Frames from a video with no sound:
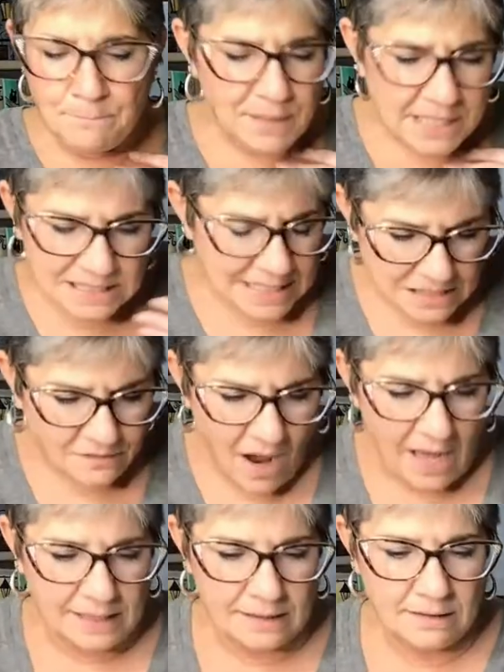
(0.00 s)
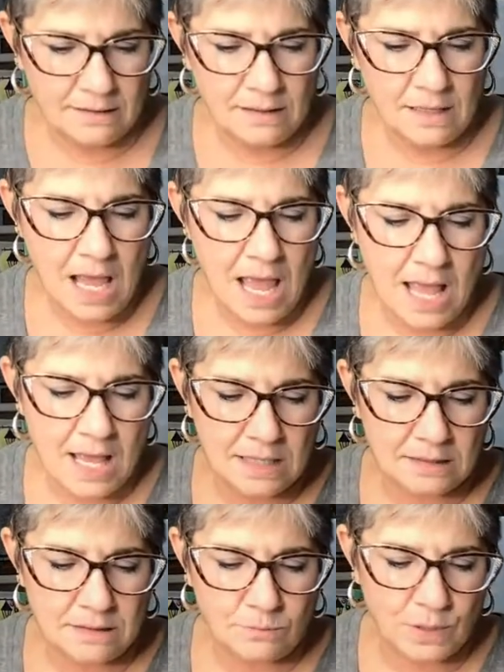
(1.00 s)
because that's fine.
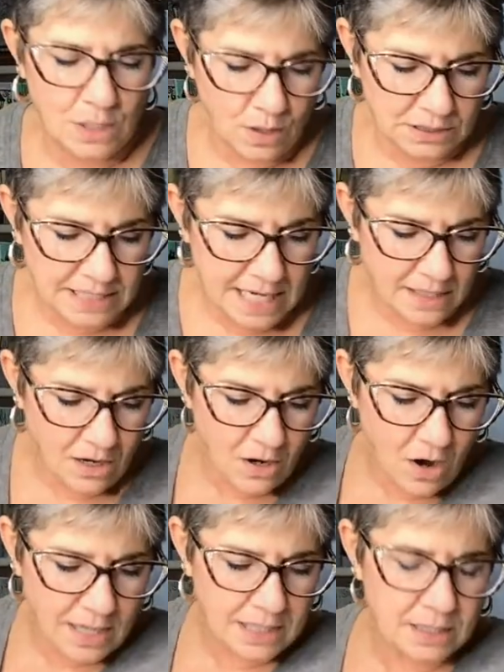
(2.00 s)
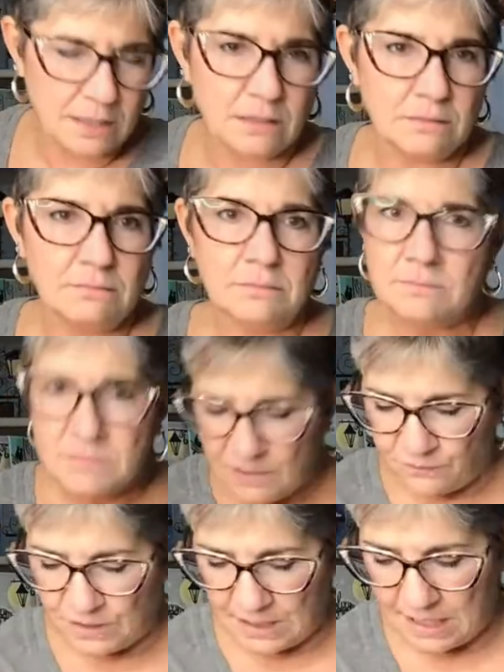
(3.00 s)
And we all take our art
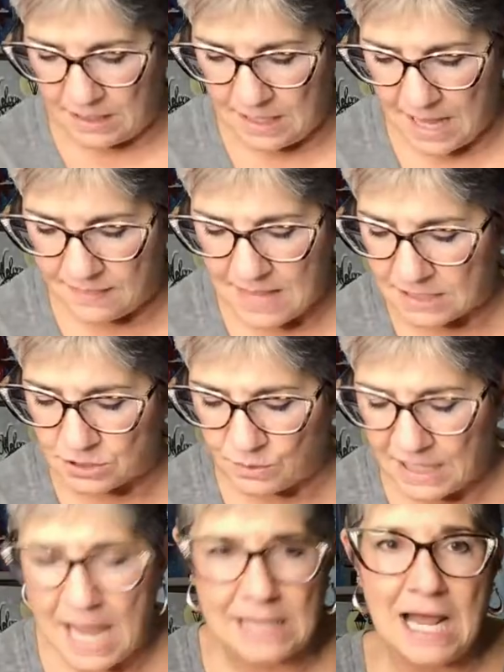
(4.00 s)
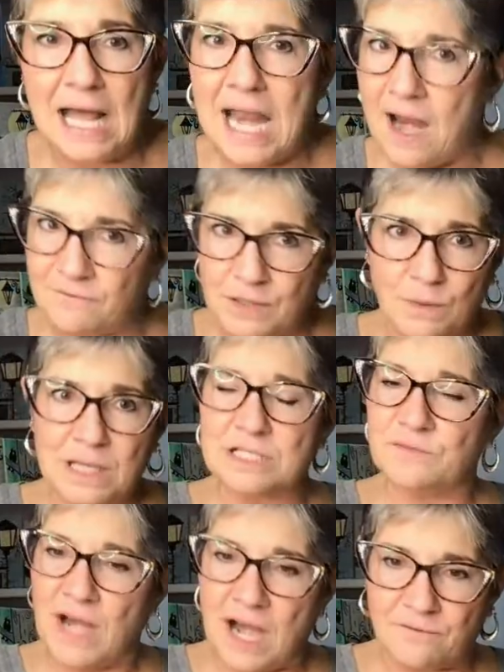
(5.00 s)
differently, and that's okay. Not everyone
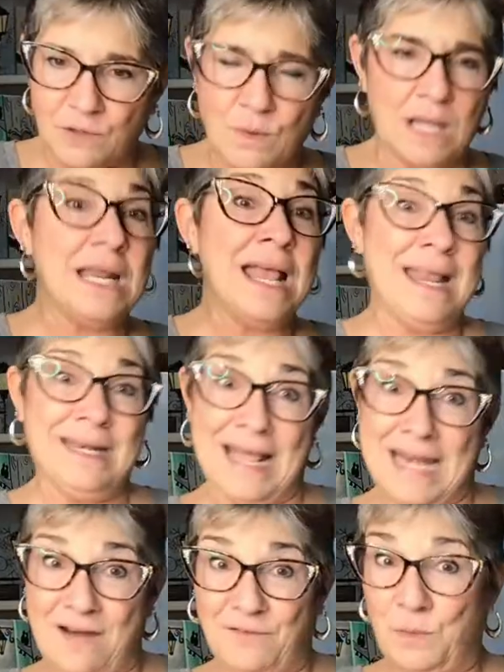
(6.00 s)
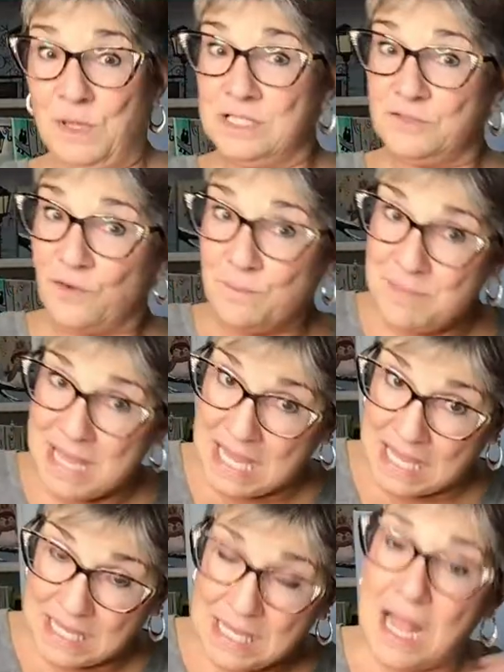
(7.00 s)
is for everyone. Not everyone is for
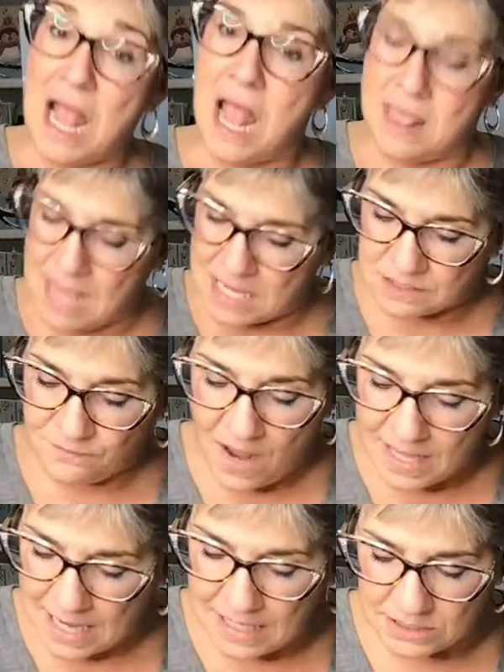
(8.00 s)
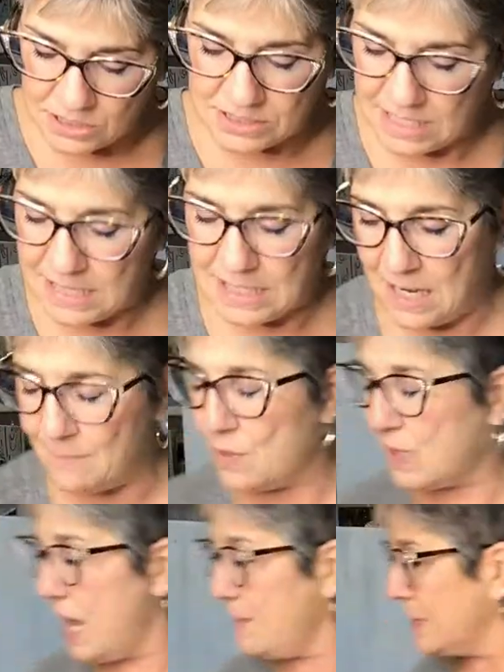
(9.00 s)
me, and that's fine. I understand that. I'm
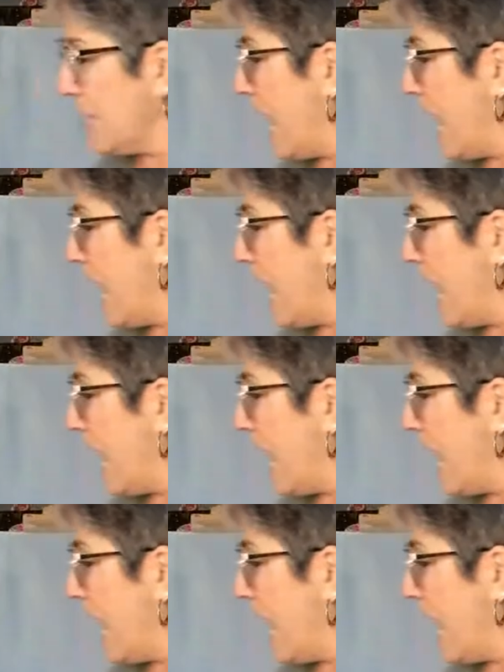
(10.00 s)
okay with